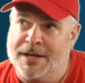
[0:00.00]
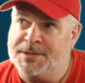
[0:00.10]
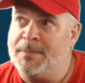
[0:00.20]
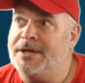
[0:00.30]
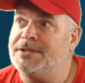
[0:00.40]

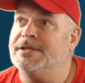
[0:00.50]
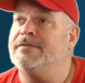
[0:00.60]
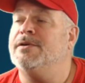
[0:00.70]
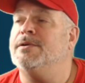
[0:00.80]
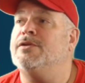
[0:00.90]
especially
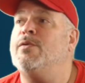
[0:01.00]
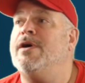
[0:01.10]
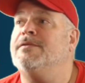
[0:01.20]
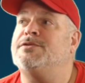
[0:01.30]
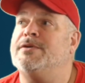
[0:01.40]
if you're on a
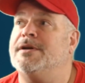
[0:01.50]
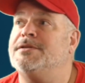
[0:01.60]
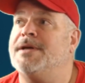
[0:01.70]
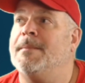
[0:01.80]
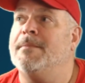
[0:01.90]
12 string or
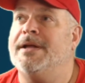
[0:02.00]
something.